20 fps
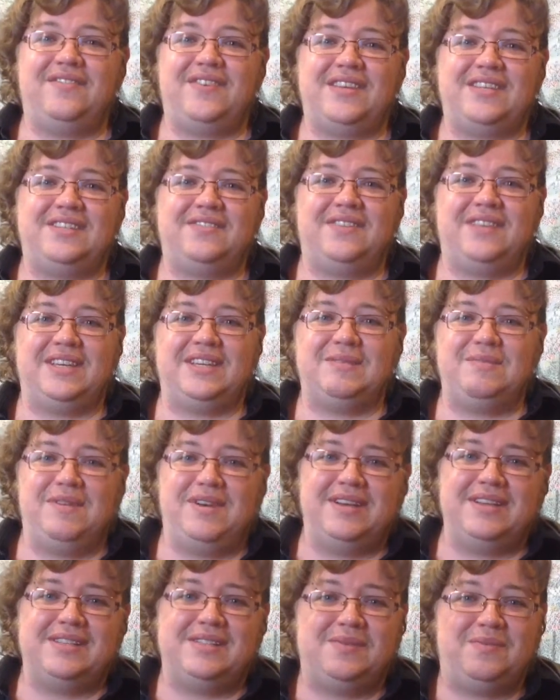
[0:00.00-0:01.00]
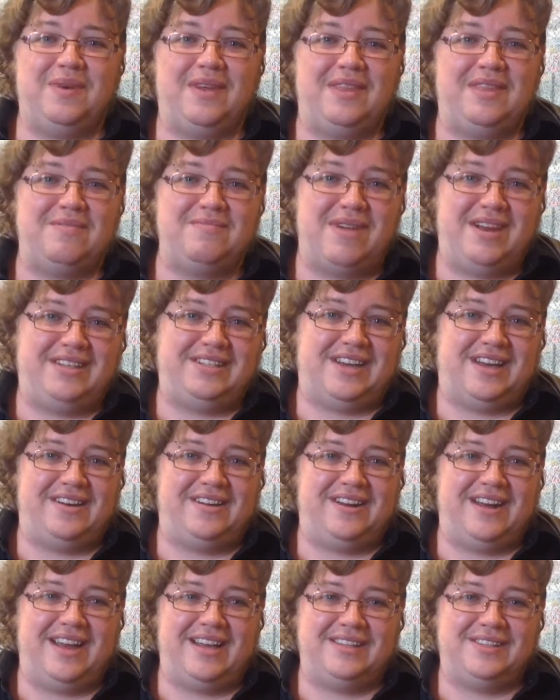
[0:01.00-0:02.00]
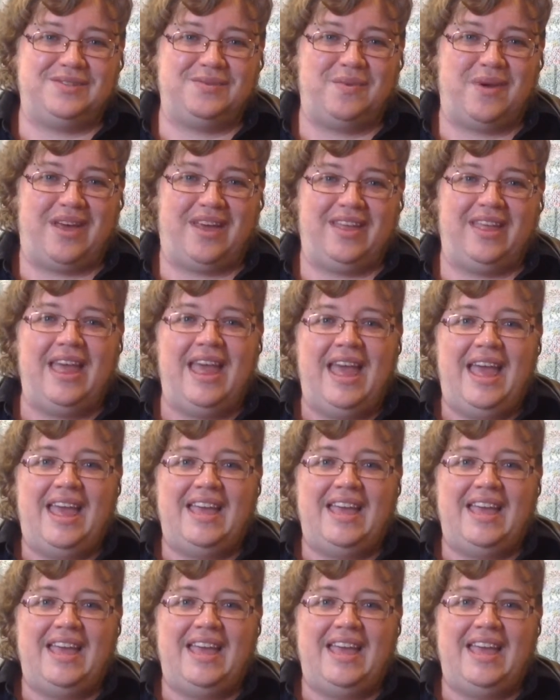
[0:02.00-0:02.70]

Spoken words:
festival experience with my daughter as well.